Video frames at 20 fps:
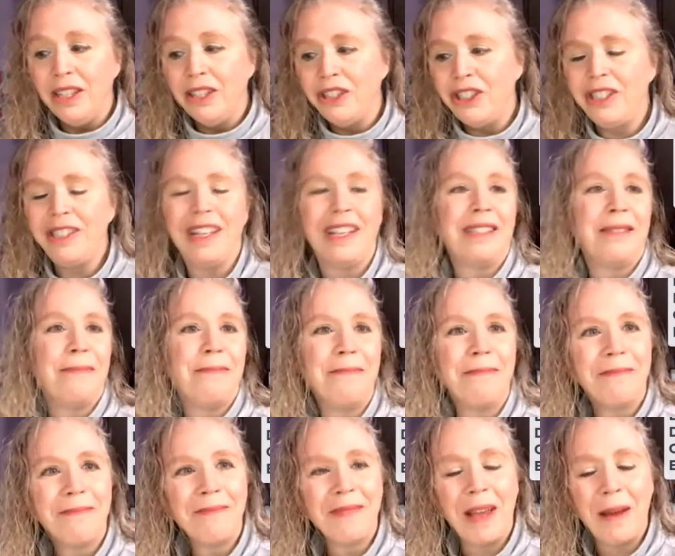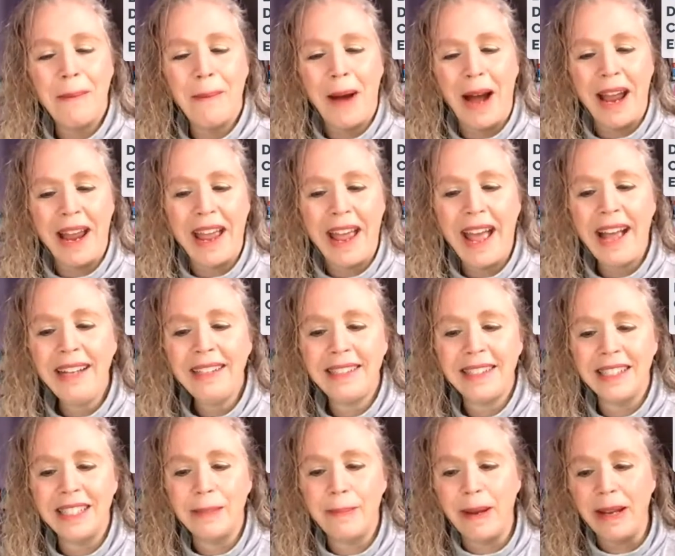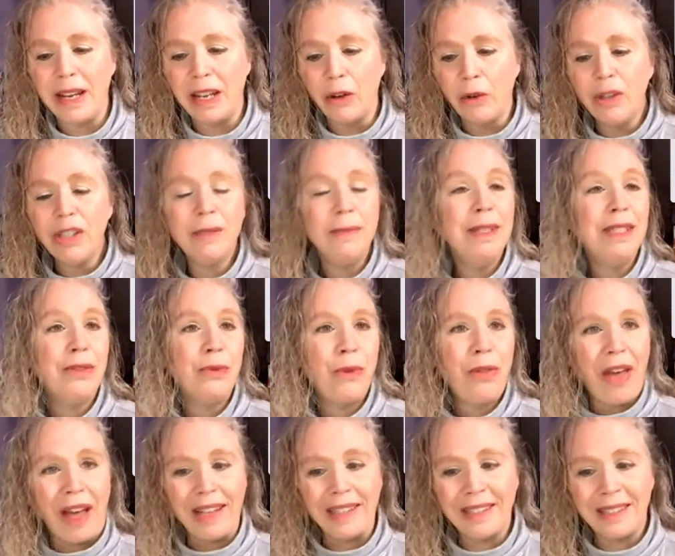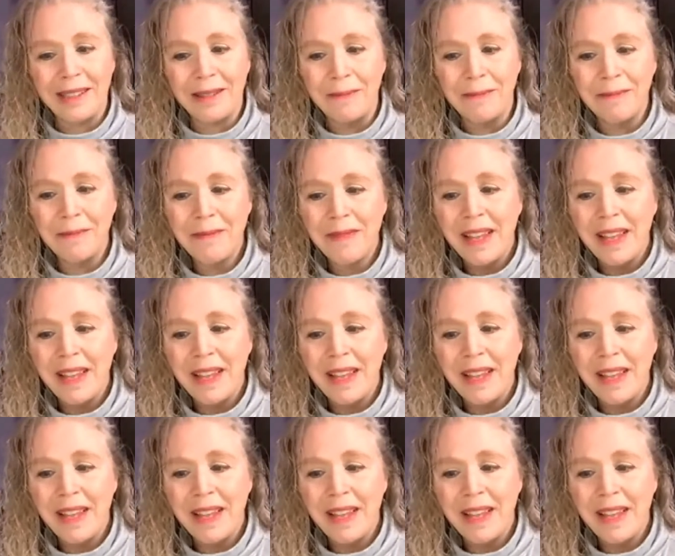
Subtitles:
She says, "My ex is spending Christmas with us.